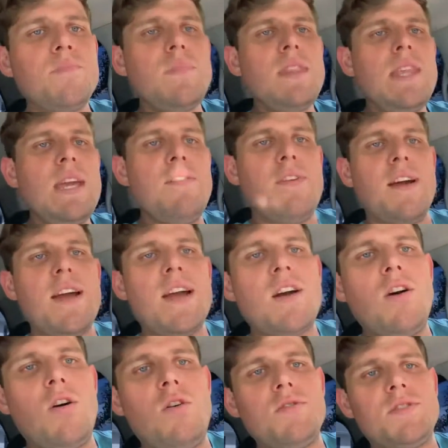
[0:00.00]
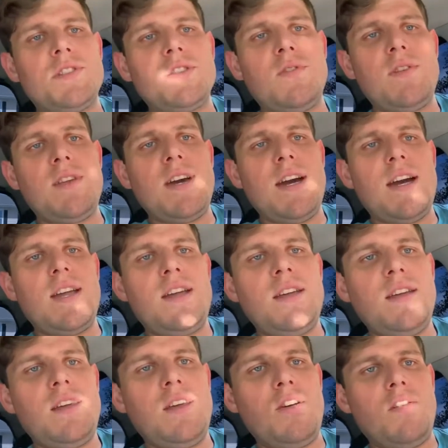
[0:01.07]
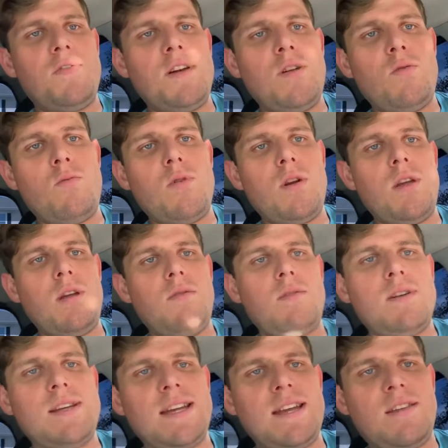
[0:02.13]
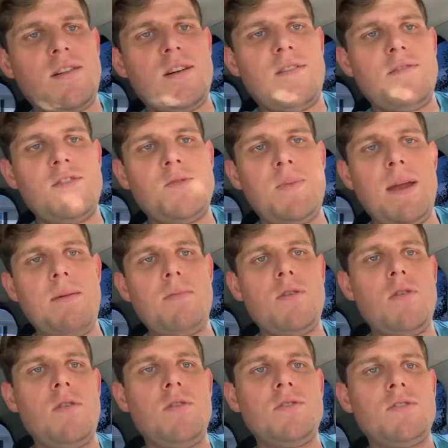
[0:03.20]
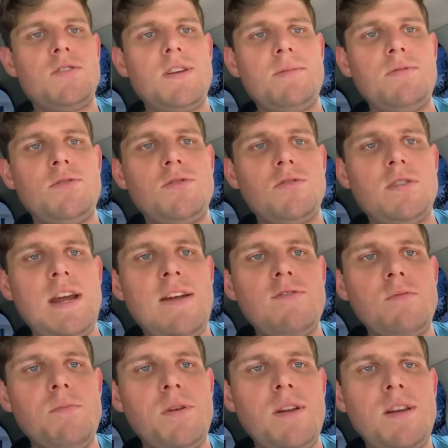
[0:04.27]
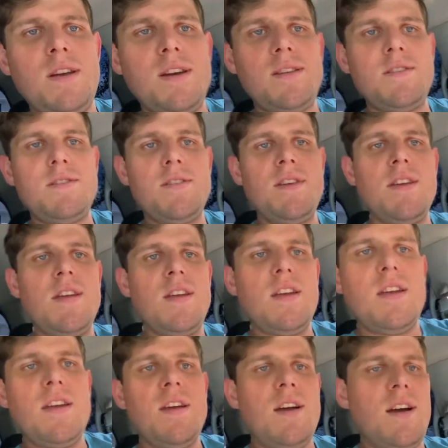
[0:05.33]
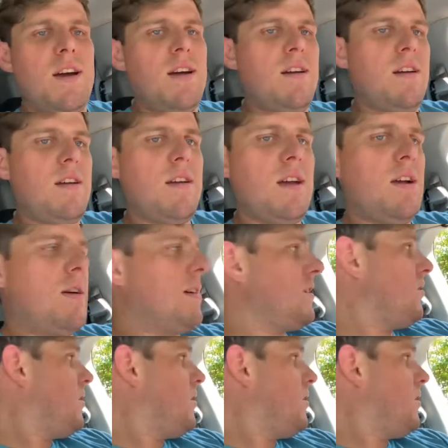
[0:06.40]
if I get calls and stuff like that, you know, if I don't want to, cause I get a lot of spam calls, which I'm sure everybody does. I don't have to look